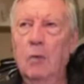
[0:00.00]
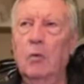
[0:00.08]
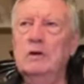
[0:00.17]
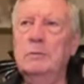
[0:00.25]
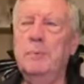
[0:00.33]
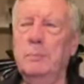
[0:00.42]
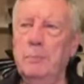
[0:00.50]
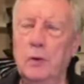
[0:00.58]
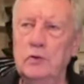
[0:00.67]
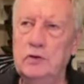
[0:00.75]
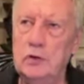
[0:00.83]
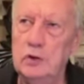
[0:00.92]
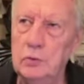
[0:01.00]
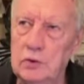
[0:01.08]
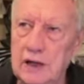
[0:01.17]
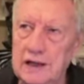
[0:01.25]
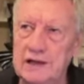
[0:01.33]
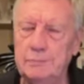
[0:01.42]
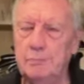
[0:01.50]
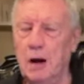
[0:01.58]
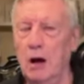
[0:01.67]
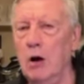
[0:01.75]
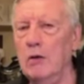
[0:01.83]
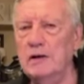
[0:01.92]
I want to propose to you that his
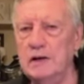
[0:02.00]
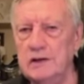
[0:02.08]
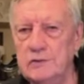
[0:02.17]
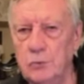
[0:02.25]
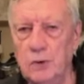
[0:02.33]
priorities